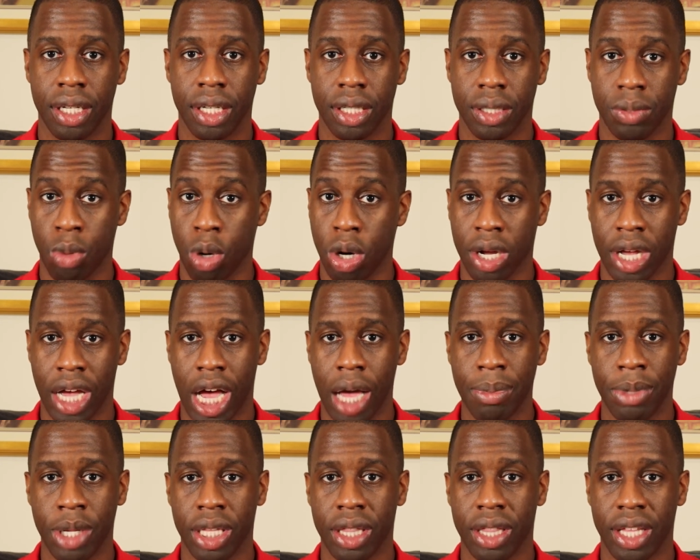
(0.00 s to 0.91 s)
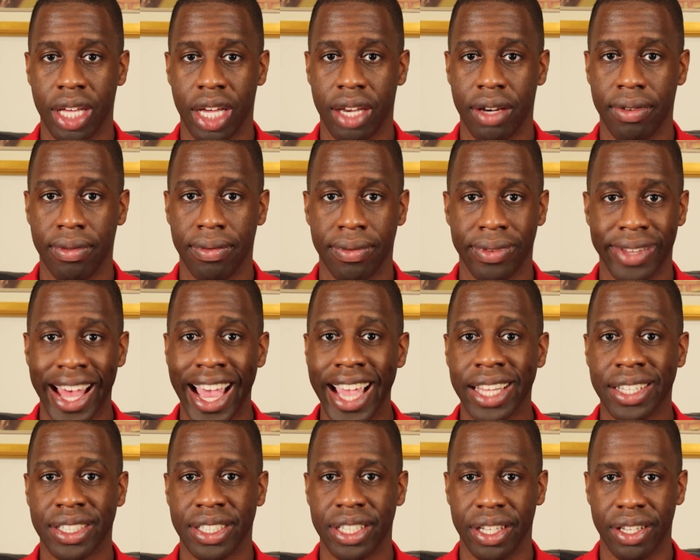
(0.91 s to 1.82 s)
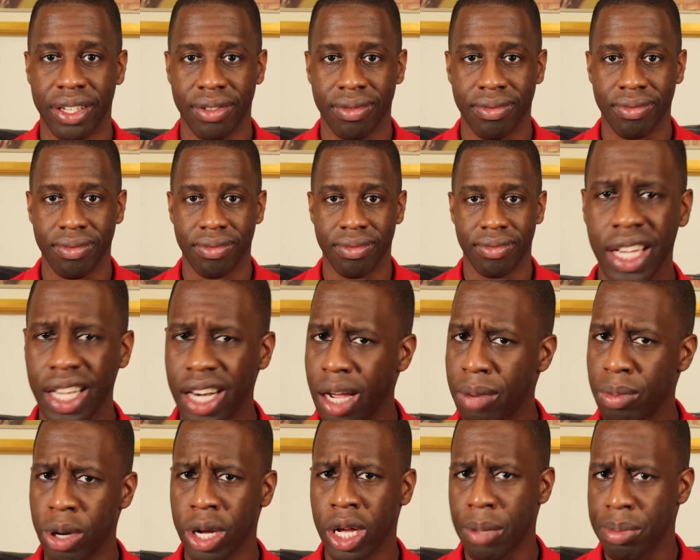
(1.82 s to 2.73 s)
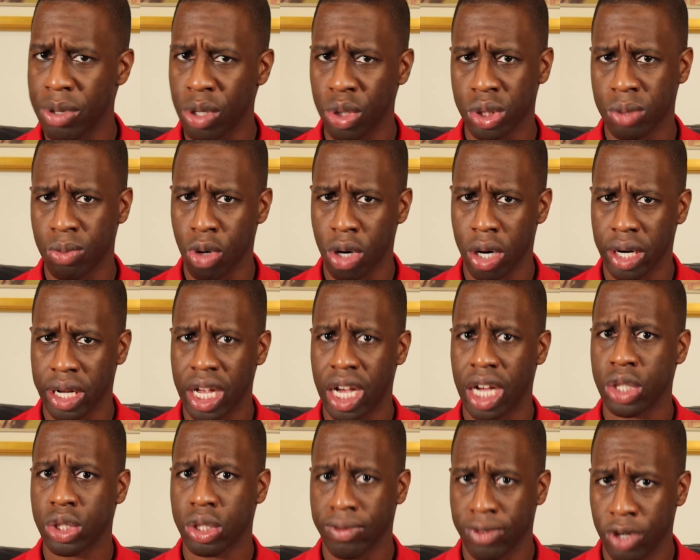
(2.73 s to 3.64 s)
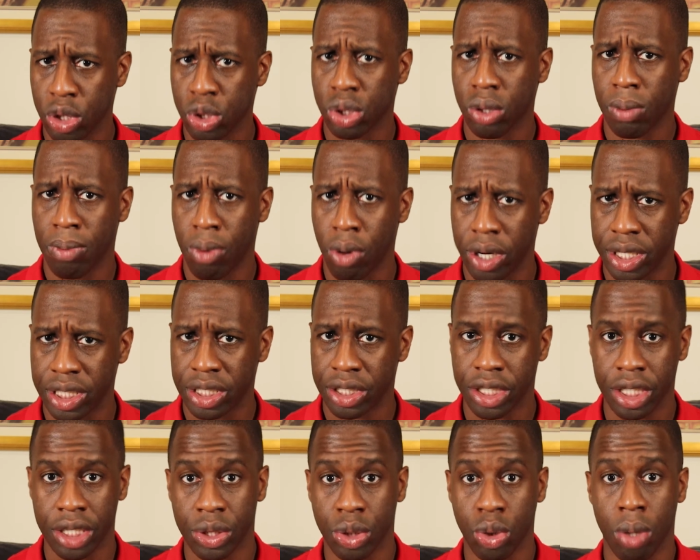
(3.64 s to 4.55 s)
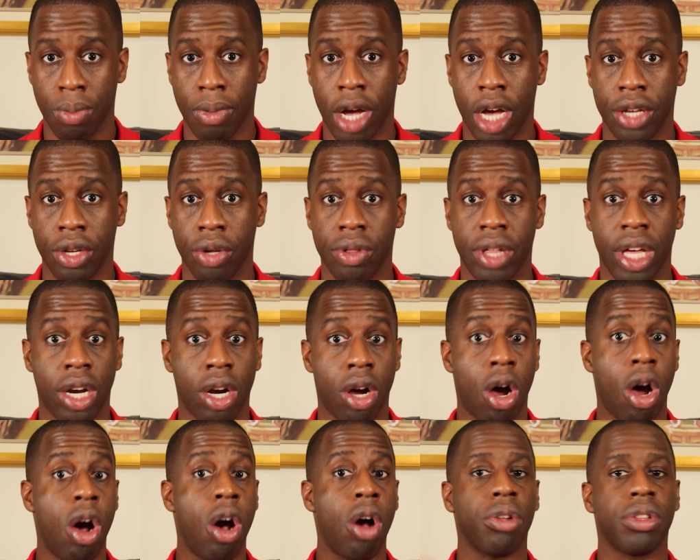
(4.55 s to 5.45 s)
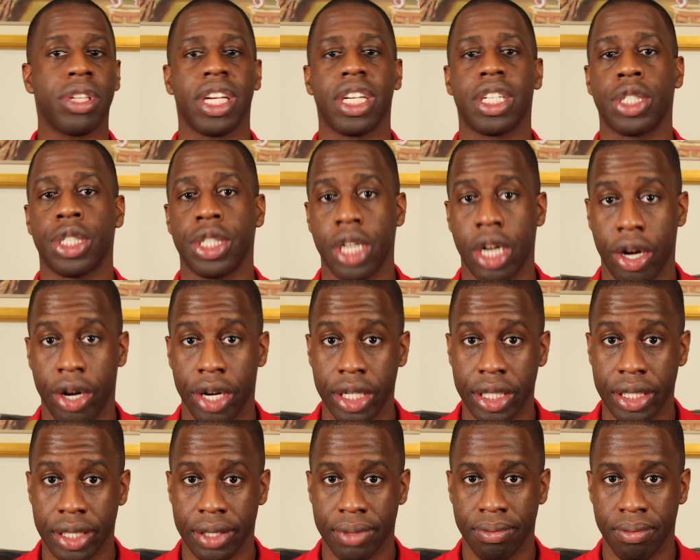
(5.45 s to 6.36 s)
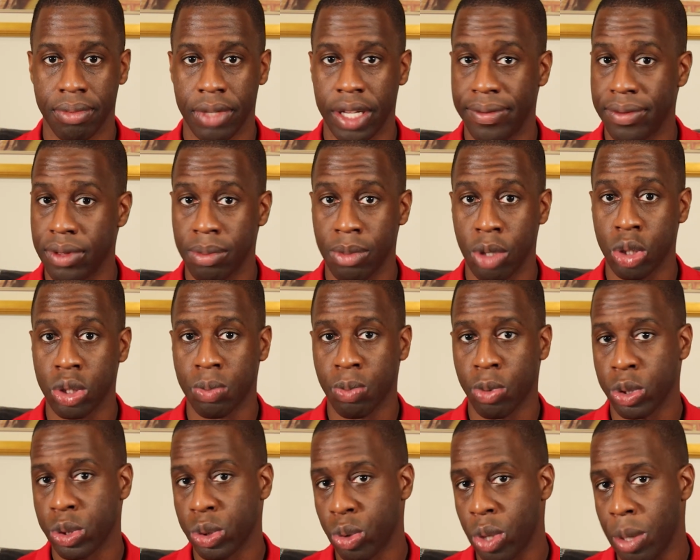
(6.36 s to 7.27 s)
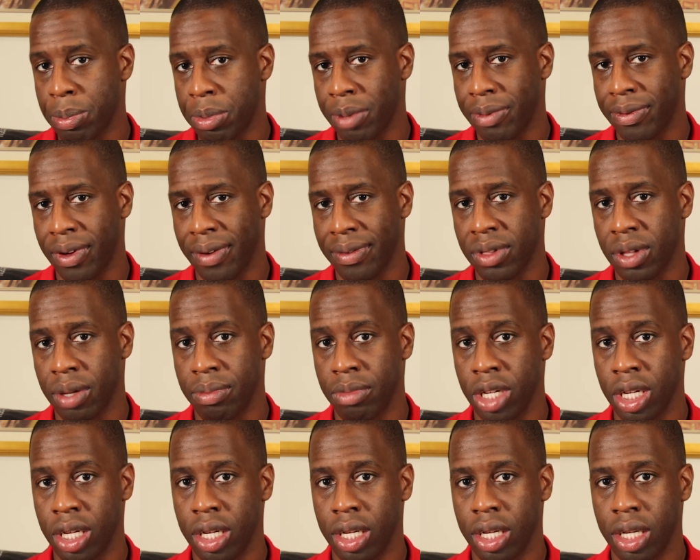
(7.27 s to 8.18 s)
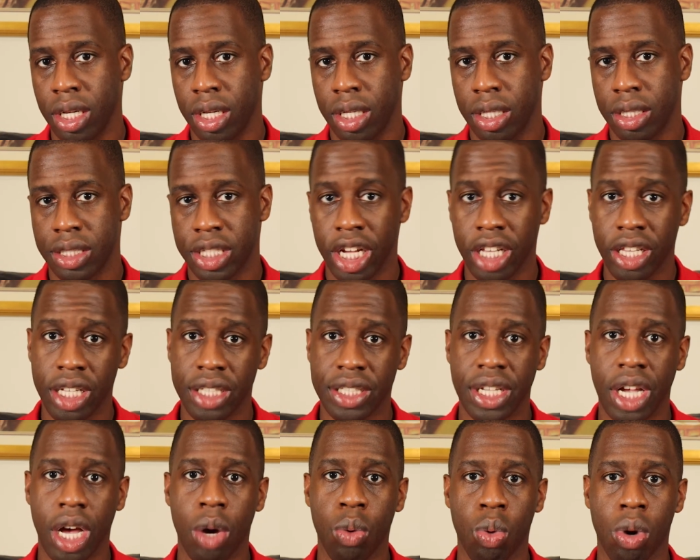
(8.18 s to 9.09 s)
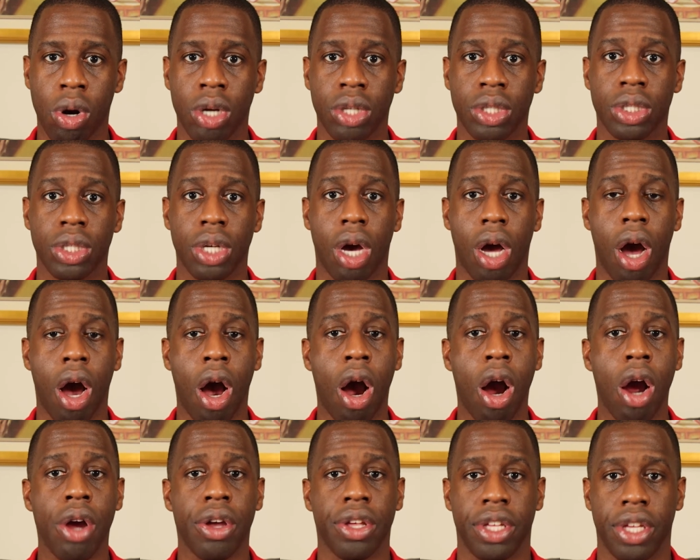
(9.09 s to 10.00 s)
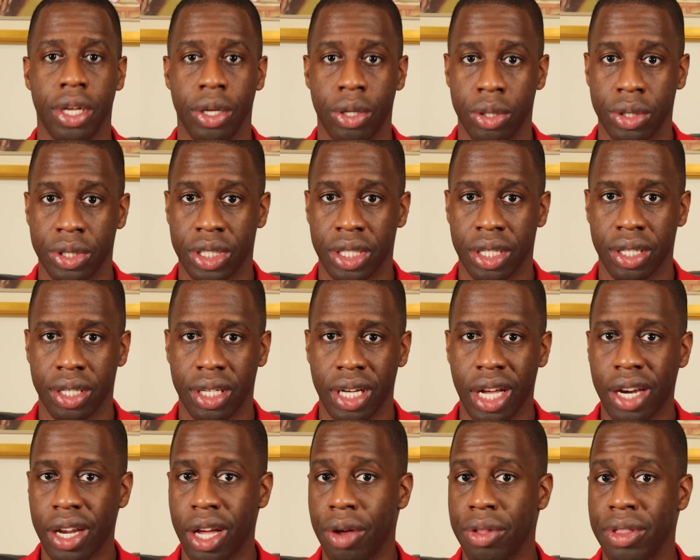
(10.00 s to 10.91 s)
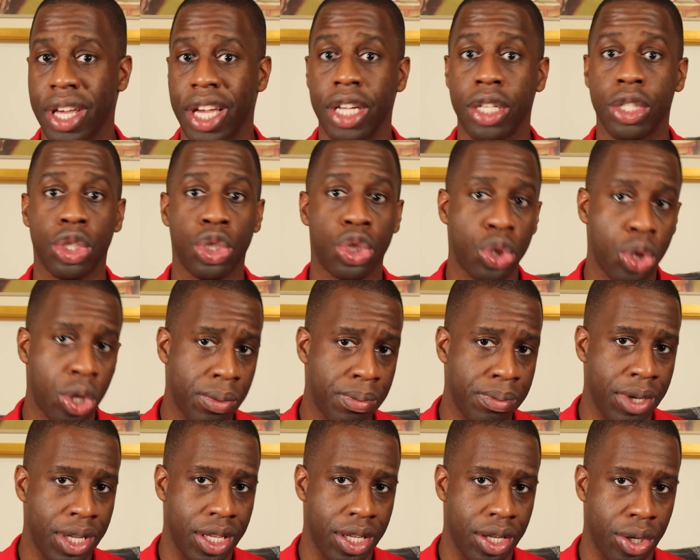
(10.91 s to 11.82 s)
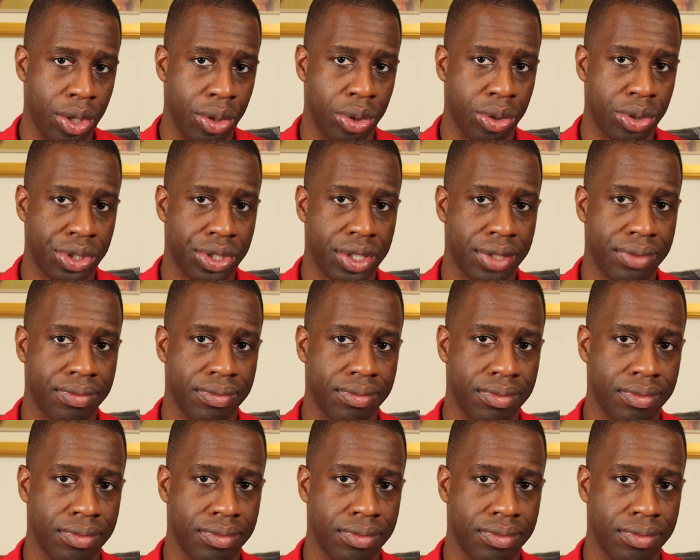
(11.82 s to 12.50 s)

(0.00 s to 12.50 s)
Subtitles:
is more common than flaccid. And I bring up those more controversial points just to remind you that all dictionaries, even the most prescriptive of them, tell us how words are used, not how they should be used.